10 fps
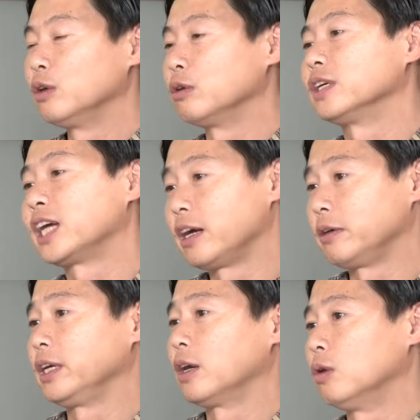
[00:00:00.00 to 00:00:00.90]
could
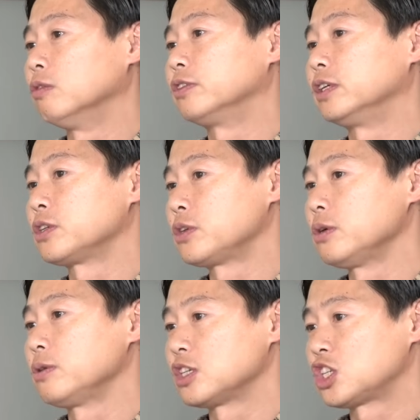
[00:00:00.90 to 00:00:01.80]
carry it over
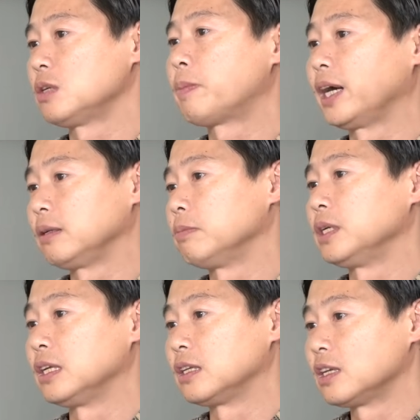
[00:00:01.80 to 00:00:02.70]
to the Xi Biden
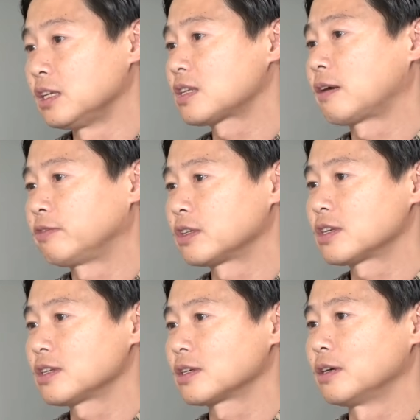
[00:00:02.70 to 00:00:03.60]
meeting in San
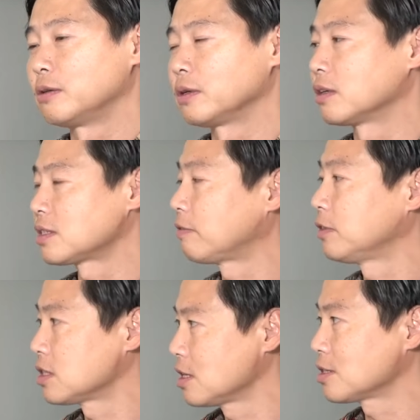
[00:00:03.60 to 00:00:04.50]
Francisco. San
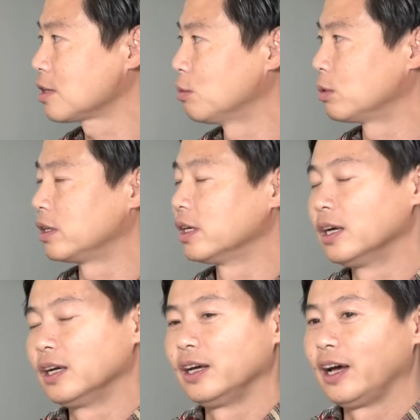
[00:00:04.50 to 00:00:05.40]
Francisco where
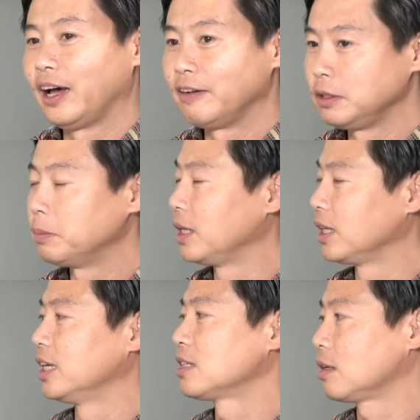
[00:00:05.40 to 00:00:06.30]
everybody gets